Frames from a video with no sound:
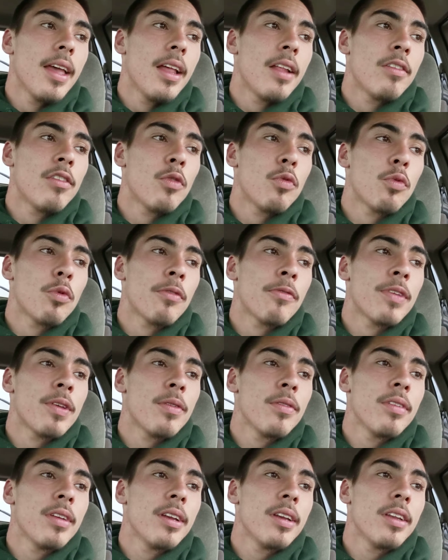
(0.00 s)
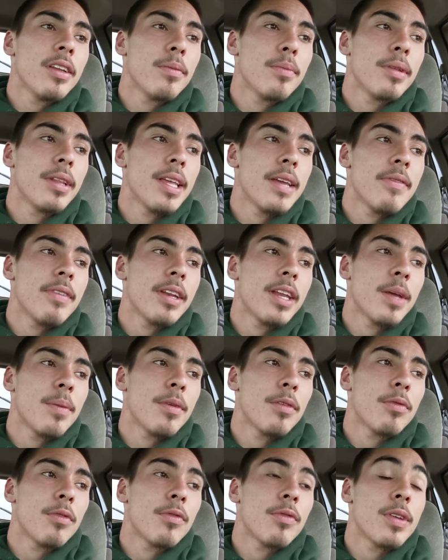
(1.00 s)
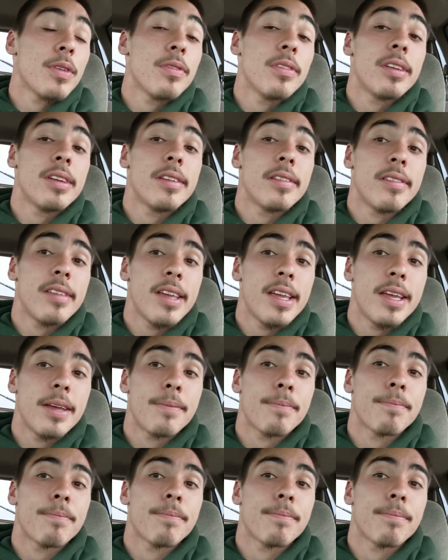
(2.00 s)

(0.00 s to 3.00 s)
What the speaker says: And so refusing to believe in Him is refusing to see Him.